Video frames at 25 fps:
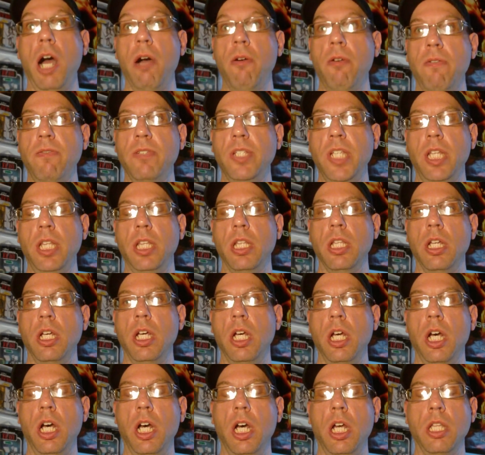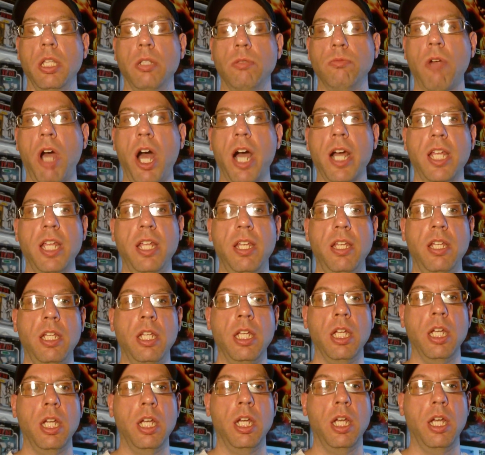We've seen the
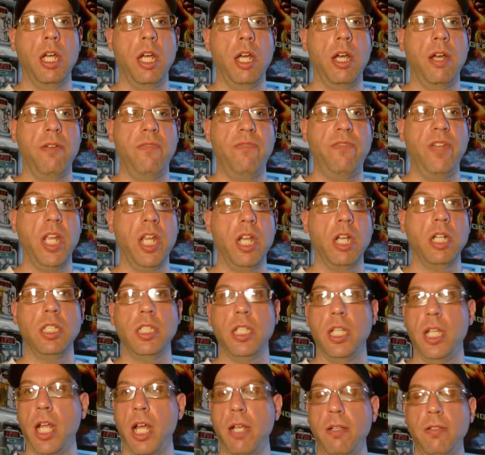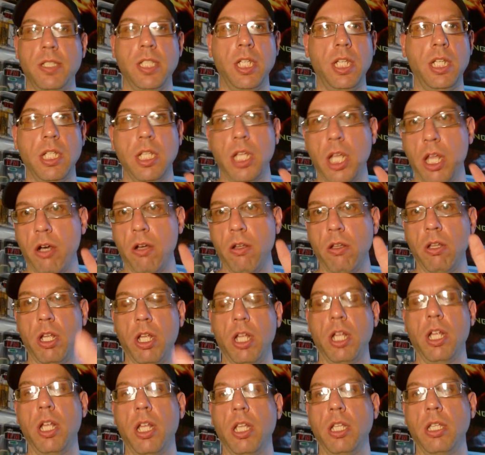Rocky figures, and I've seen a
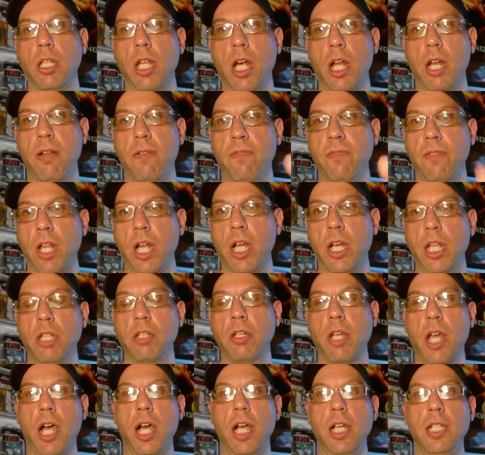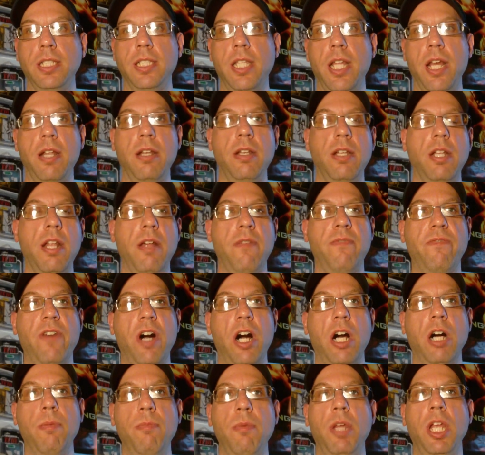lot of you guys that
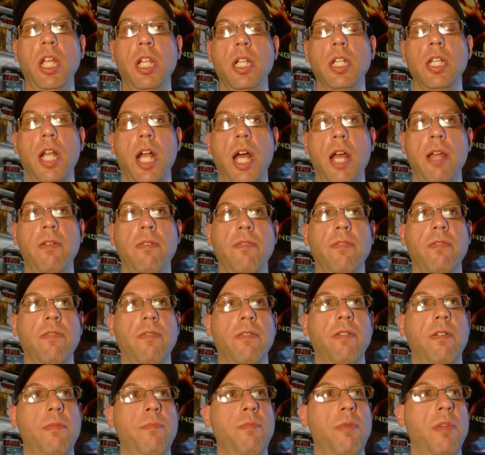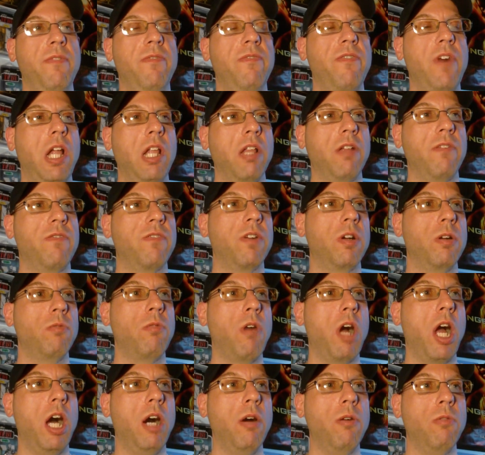follow me and that I've been following for a
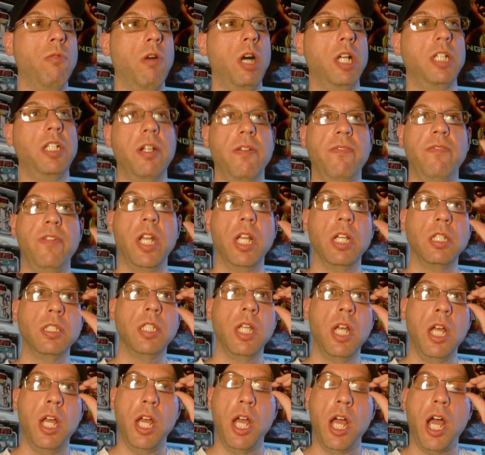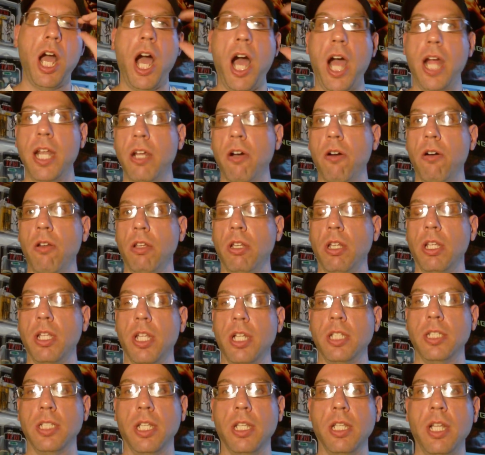while and watch your videos. I know
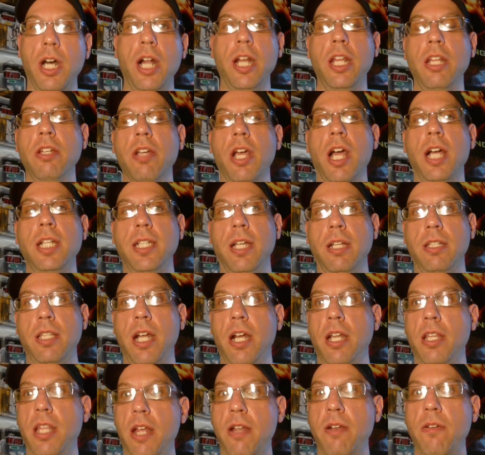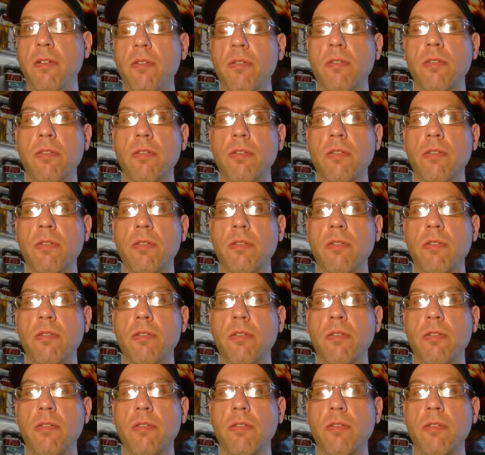there's a lot of you guys out there that